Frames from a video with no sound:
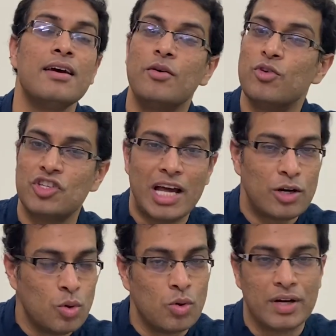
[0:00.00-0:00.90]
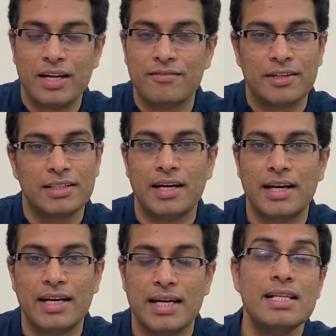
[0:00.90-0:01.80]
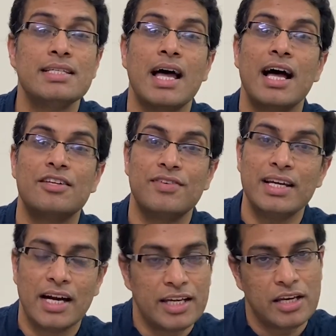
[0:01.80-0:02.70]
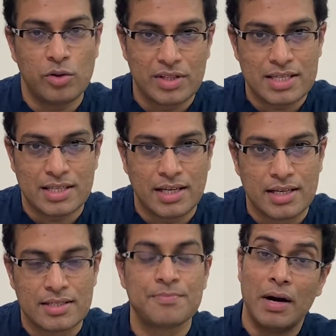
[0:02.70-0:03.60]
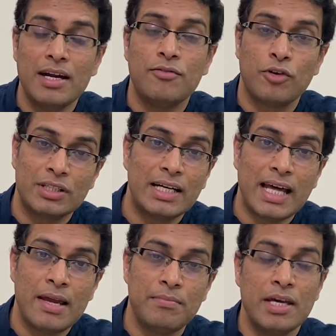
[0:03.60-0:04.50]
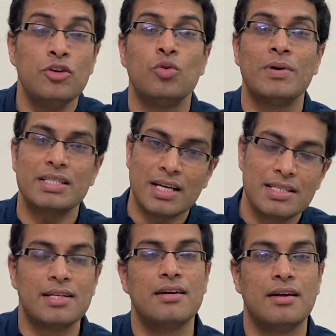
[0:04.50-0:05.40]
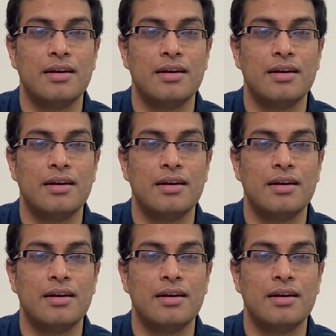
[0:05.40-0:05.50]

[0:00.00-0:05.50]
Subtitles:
which I'll go in further details as we continue the series. But for the time being, you must consider